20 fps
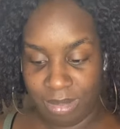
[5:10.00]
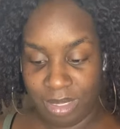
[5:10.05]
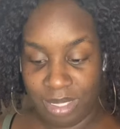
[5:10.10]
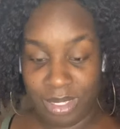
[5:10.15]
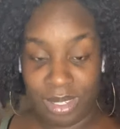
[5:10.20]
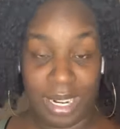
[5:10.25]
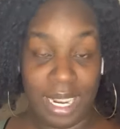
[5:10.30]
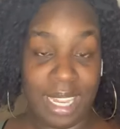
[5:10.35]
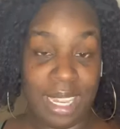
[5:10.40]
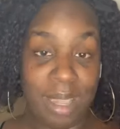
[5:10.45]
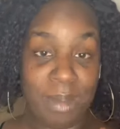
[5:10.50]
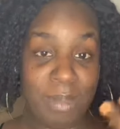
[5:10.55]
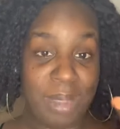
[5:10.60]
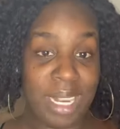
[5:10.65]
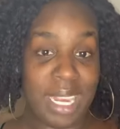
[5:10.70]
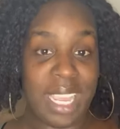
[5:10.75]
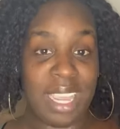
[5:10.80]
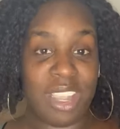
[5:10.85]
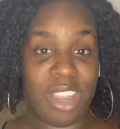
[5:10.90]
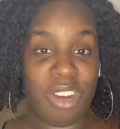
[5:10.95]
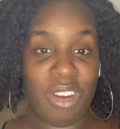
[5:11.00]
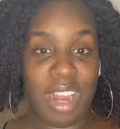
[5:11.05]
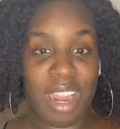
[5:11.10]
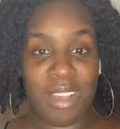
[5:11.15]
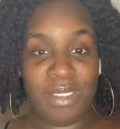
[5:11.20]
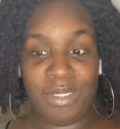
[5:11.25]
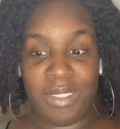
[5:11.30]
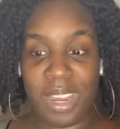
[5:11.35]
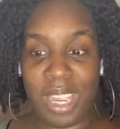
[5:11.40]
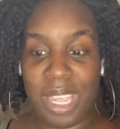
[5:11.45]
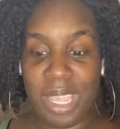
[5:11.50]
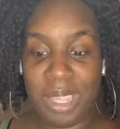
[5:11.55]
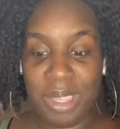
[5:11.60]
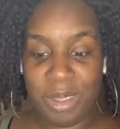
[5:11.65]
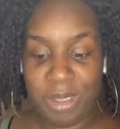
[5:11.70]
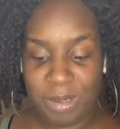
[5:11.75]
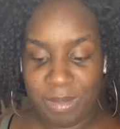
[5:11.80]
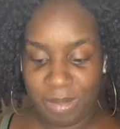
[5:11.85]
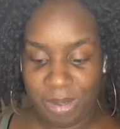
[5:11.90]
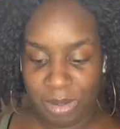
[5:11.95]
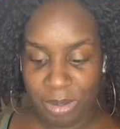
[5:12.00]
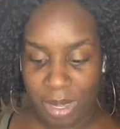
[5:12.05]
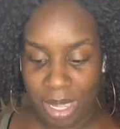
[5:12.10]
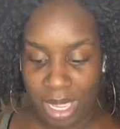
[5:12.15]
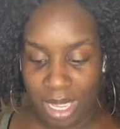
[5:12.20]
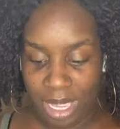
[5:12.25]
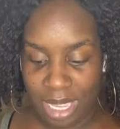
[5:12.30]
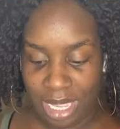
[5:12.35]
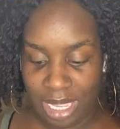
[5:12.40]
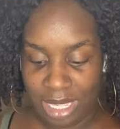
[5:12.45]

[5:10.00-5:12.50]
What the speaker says: So that could be like a cry for help, okay?